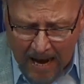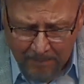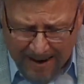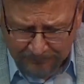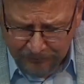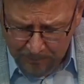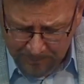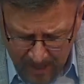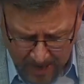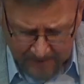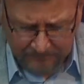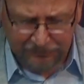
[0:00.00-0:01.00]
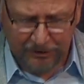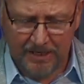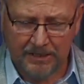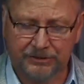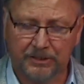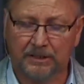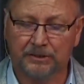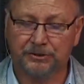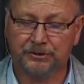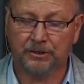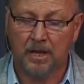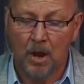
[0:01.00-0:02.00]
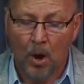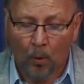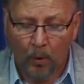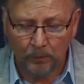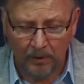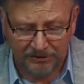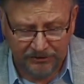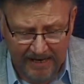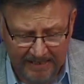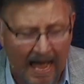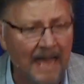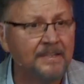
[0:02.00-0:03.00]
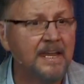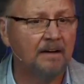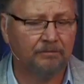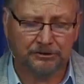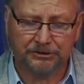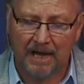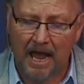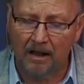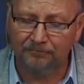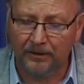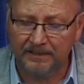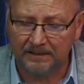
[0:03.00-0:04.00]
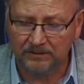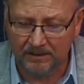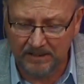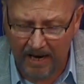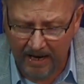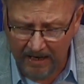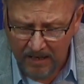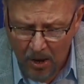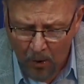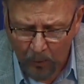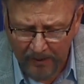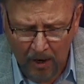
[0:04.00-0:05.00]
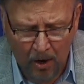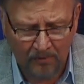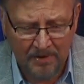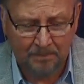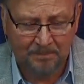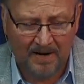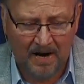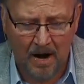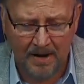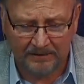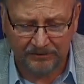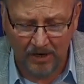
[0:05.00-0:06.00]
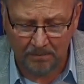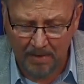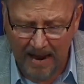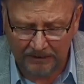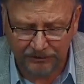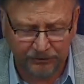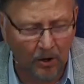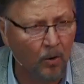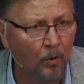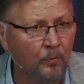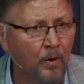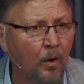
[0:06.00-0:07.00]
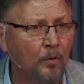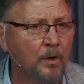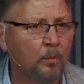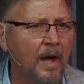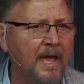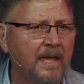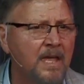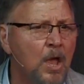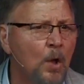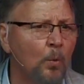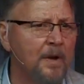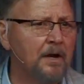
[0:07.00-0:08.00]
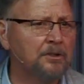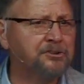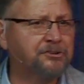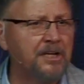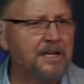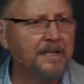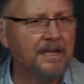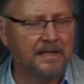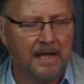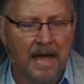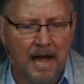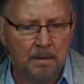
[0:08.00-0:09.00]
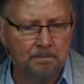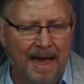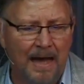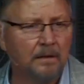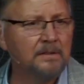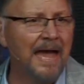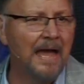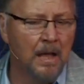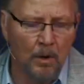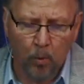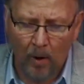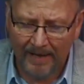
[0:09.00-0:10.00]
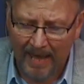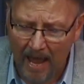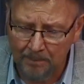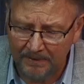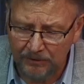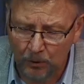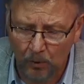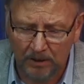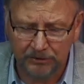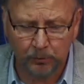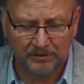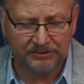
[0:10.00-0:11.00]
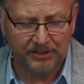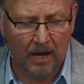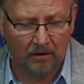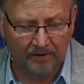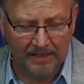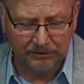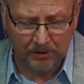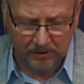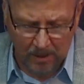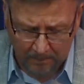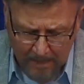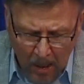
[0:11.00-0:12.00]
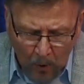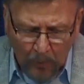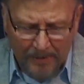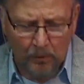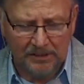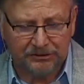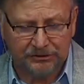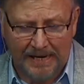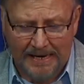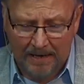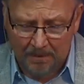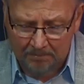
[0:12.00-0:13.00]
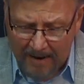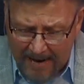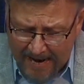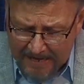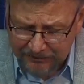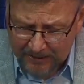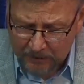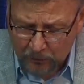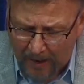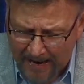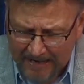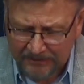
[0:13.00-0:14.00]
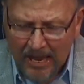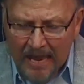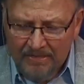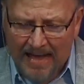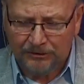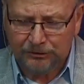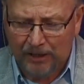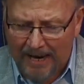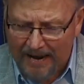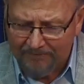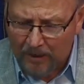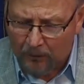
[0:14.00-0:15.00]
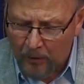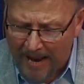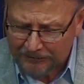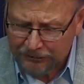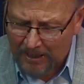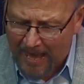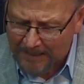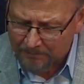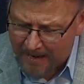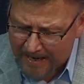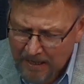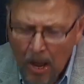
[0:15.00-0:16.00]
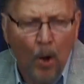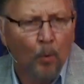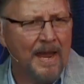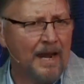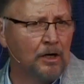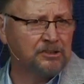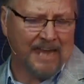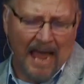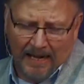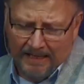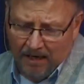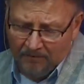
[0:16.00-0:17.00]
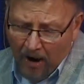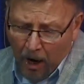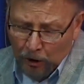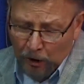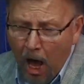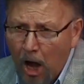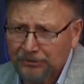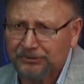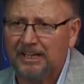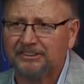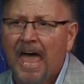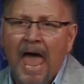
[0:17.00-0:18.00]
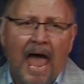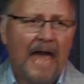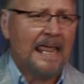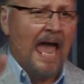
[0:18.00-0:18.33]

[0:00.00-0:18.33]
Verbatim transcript: about the blood of Jesus. When we sing, I never shall forget the day when all the burdens of my soul rolled away, we are singing about what happened to us when salvation comes. When we sing Amazing Grace that saved a wretch like me, we are telling of our lostness and